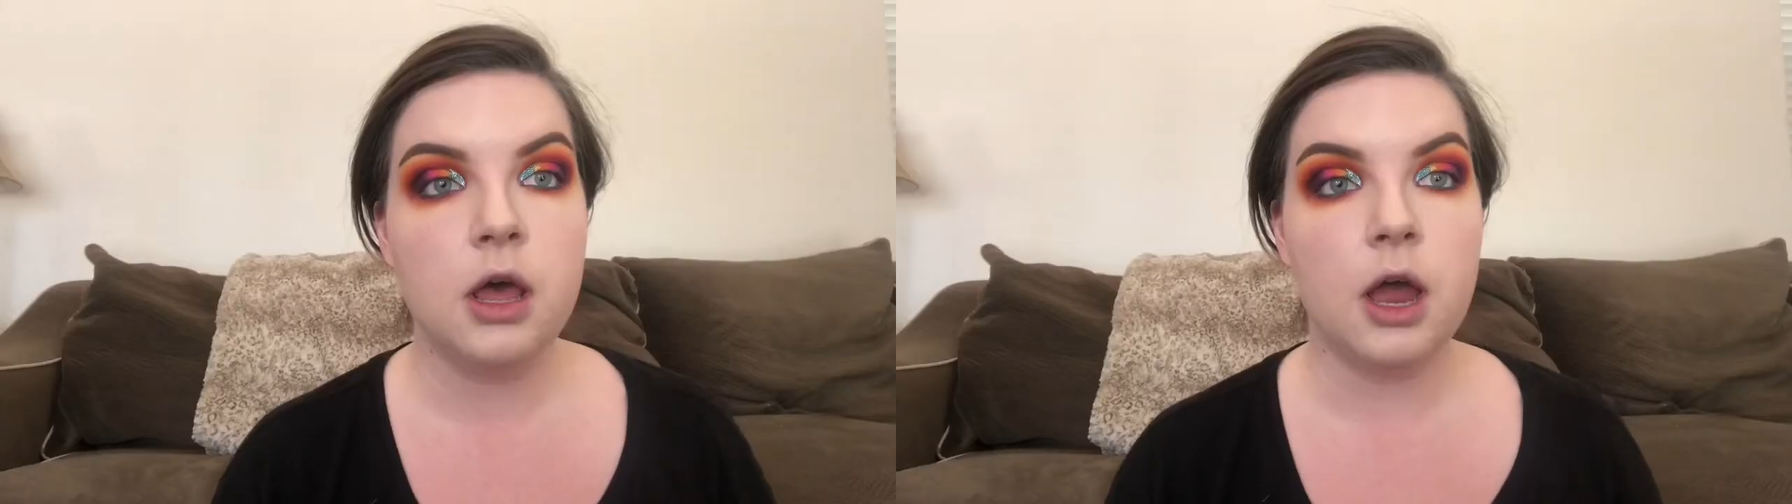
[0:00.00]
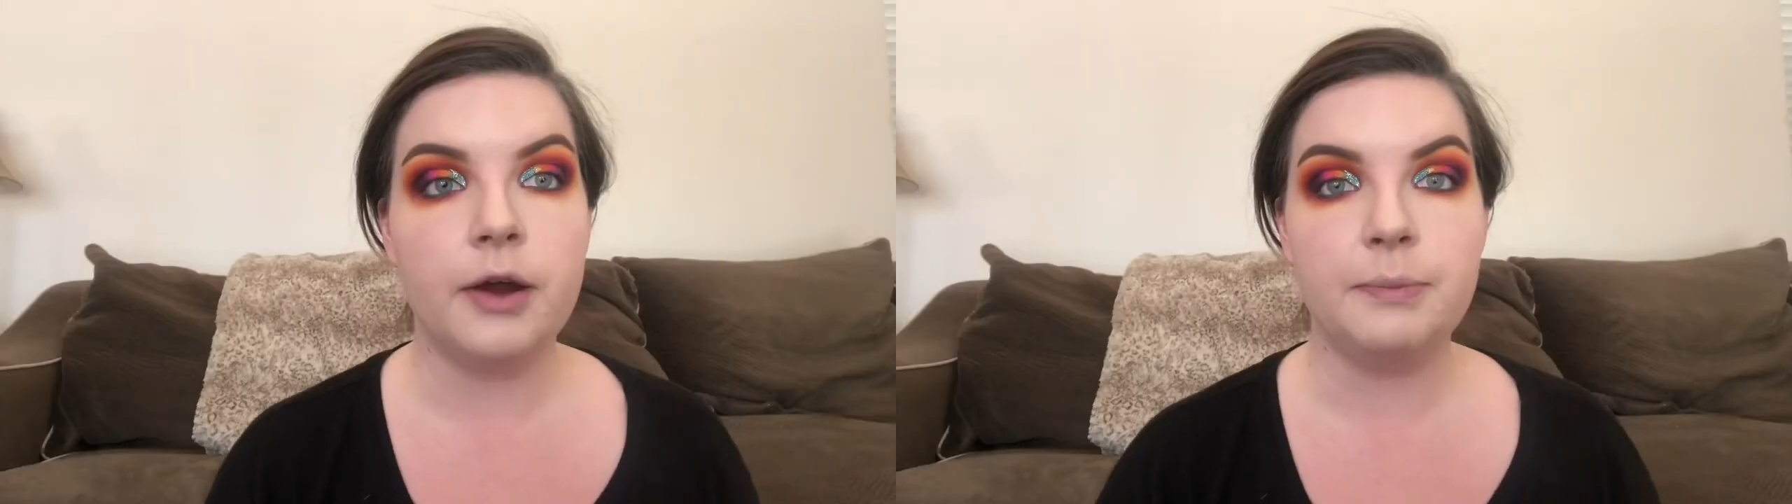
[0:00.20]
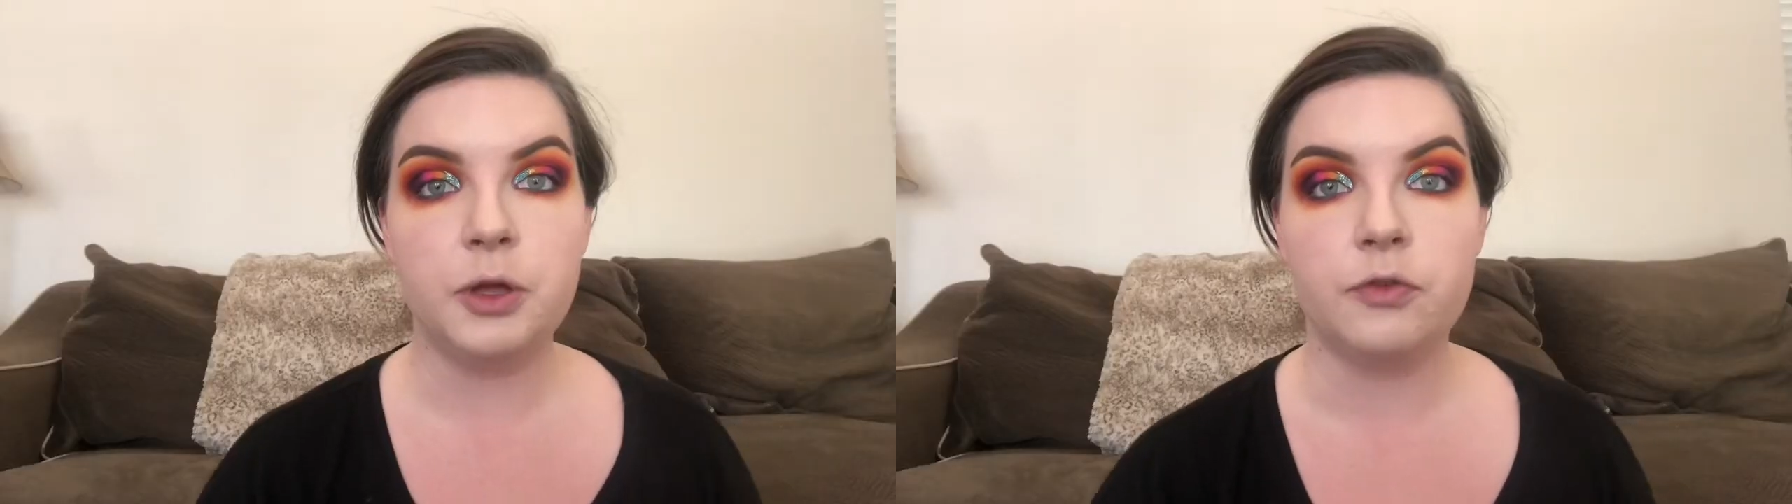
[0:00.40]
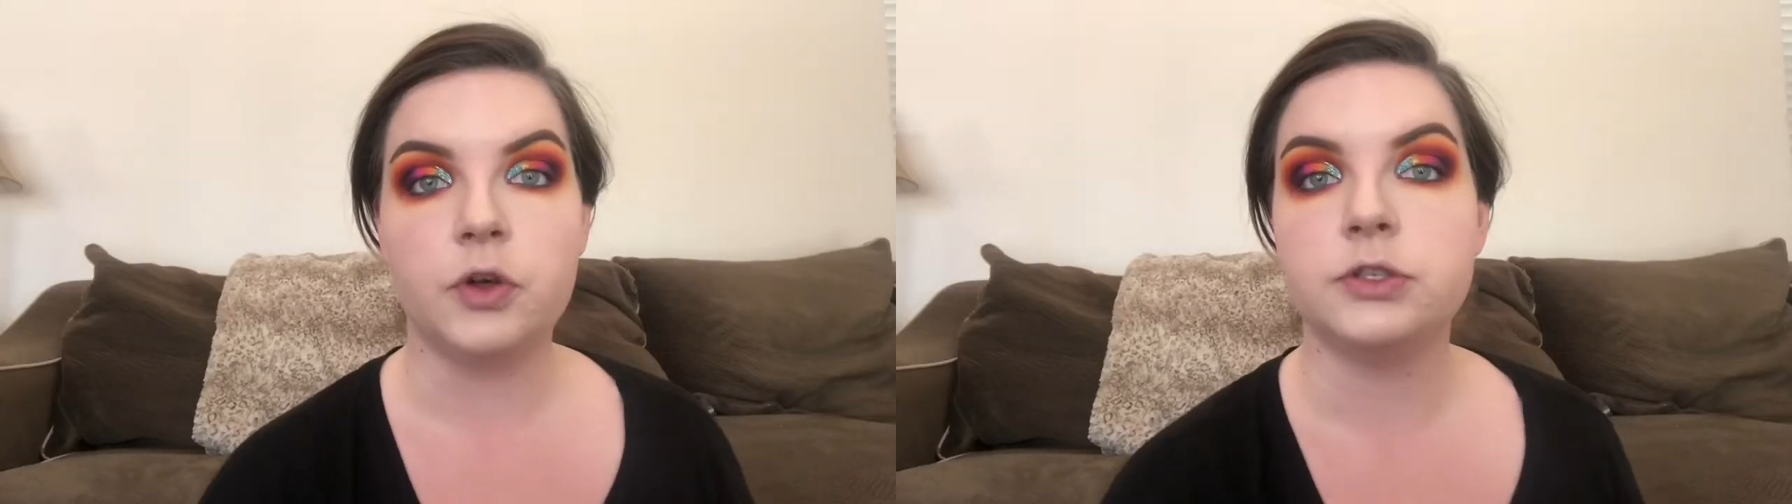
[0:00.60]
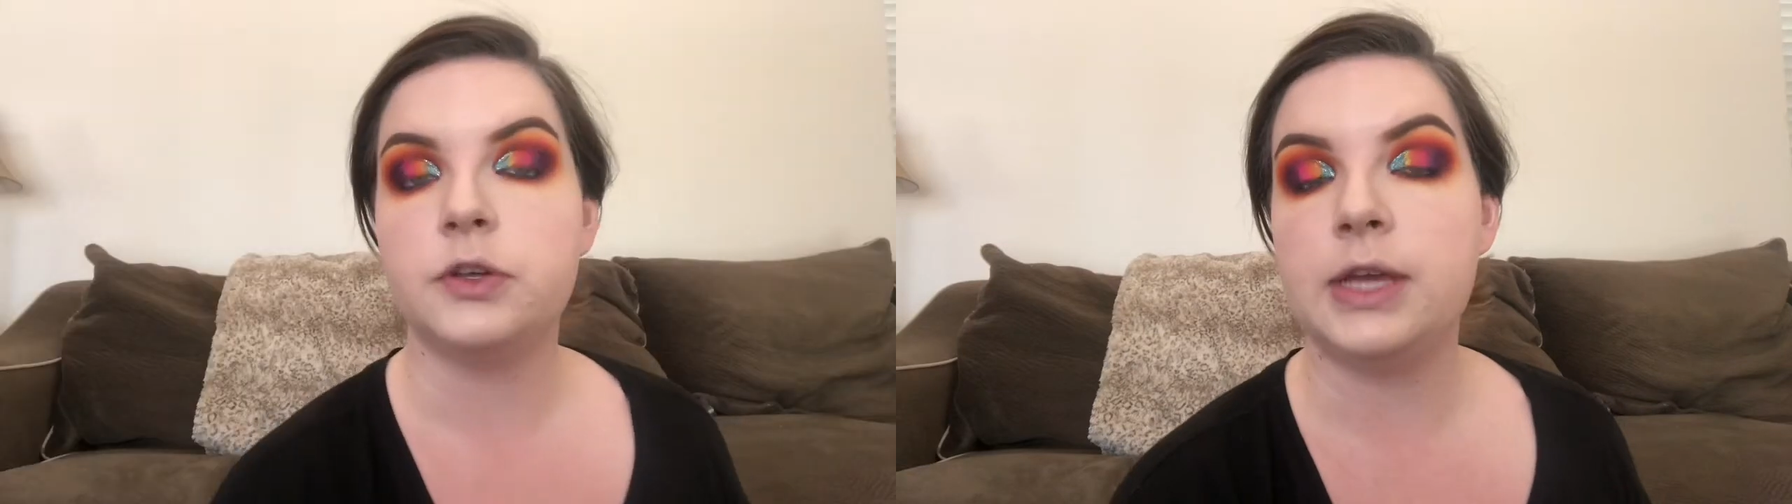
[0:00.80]
All right,
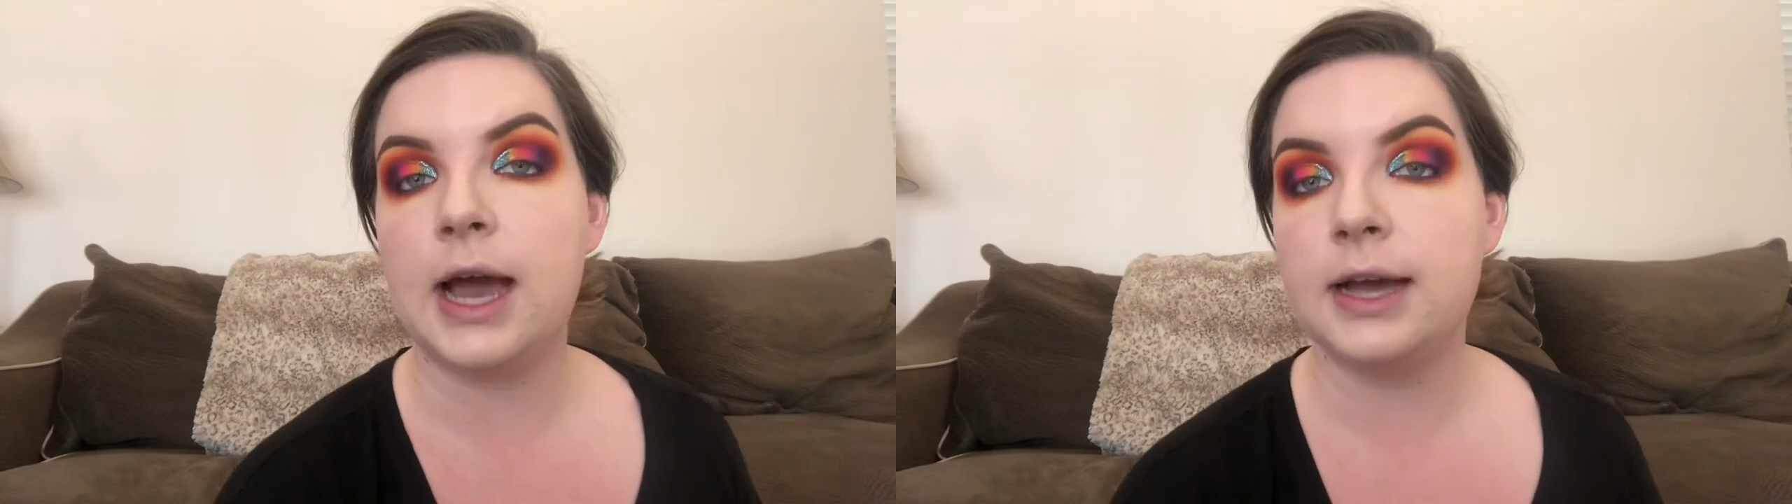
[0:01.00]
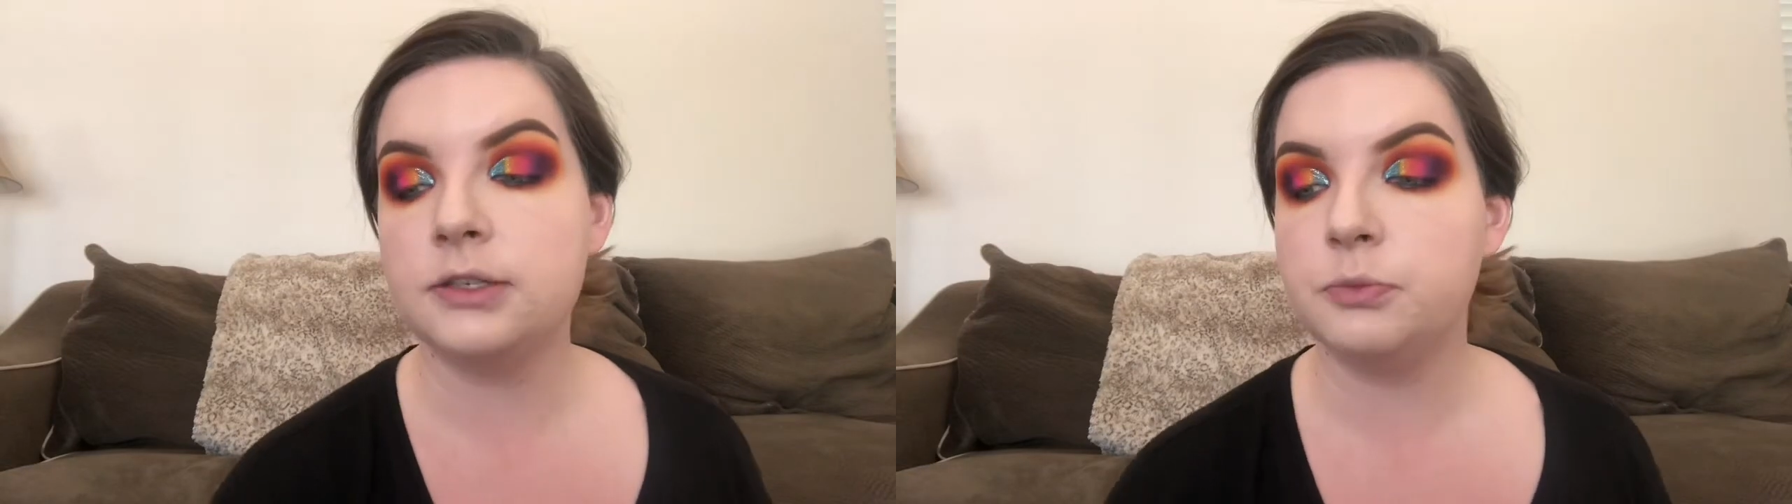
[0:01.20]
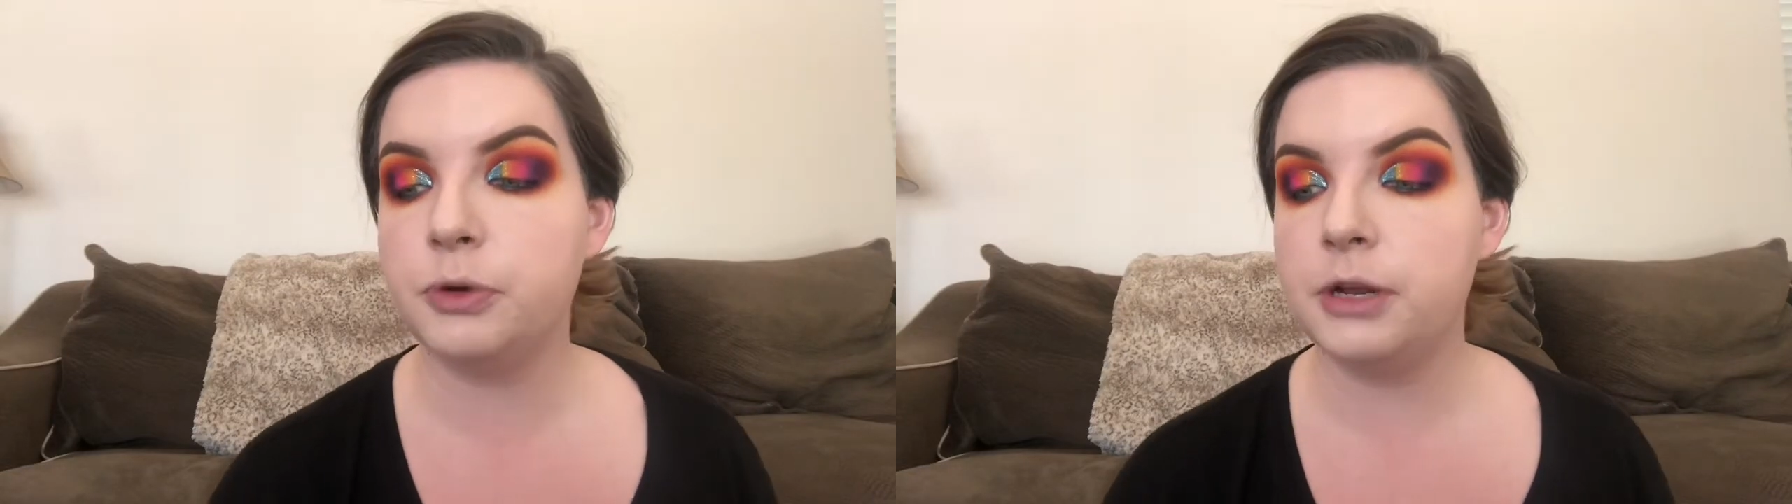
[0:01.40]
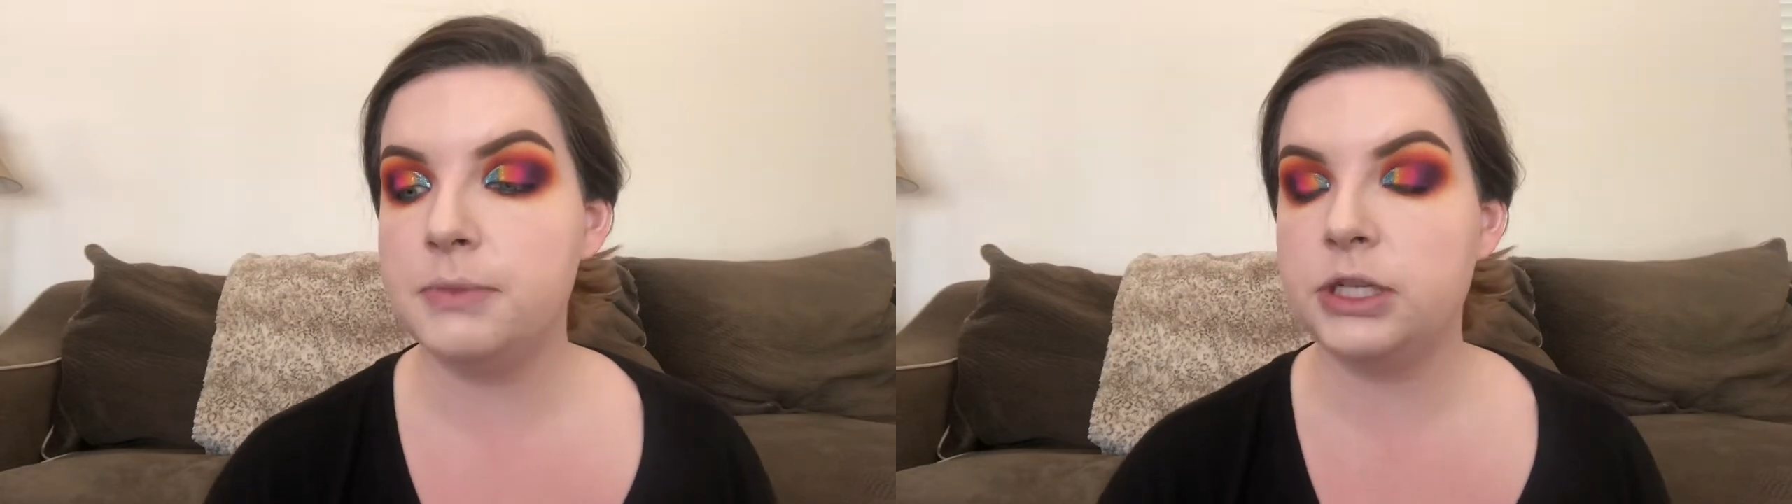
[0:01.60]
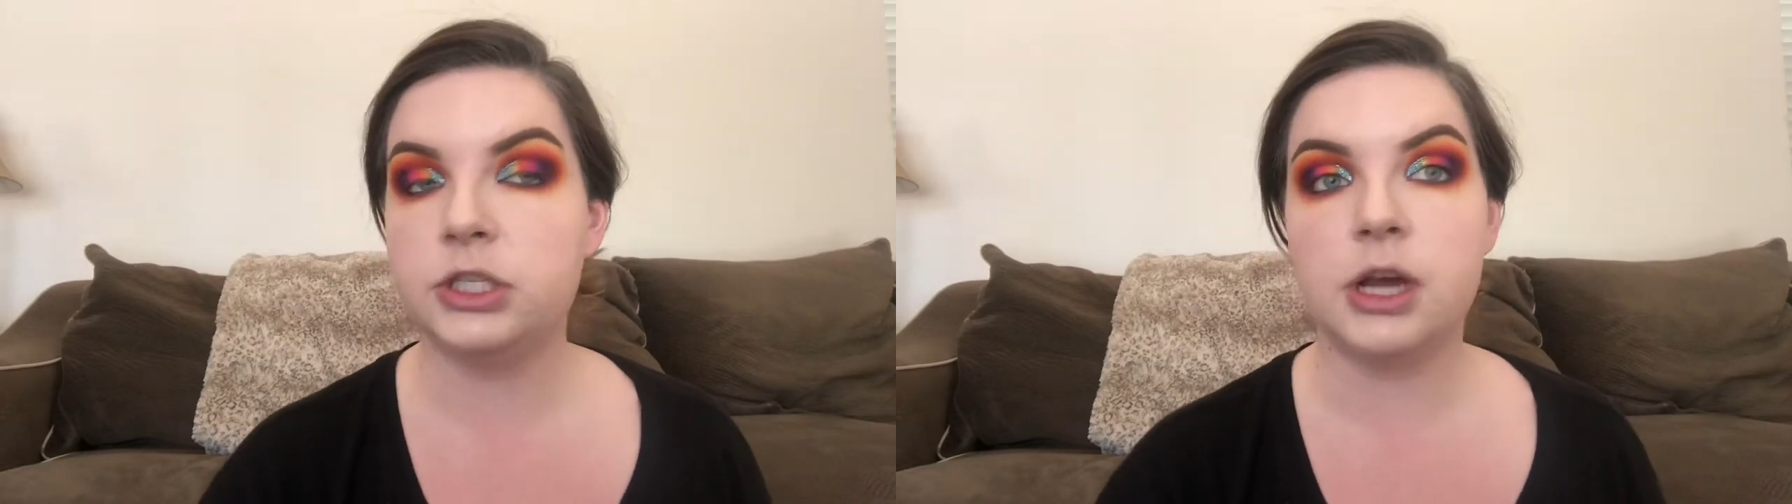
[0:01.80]
beautiful. So the eyes are pretty
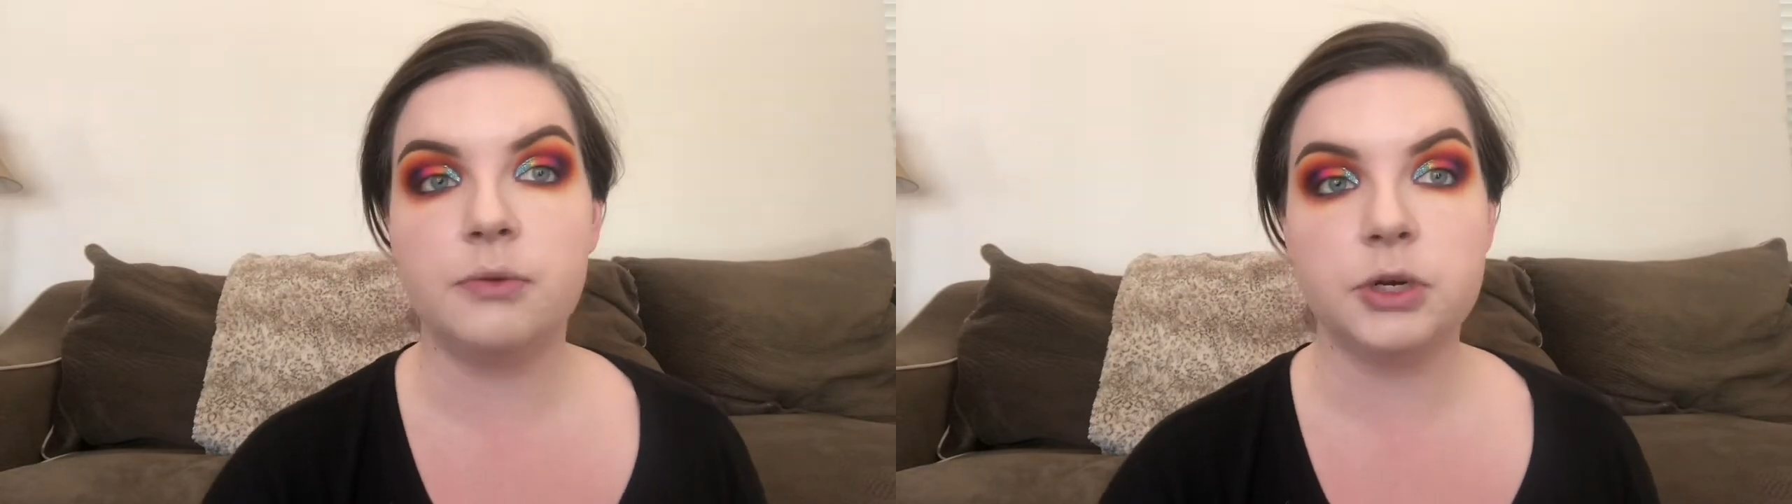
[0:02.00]
much done.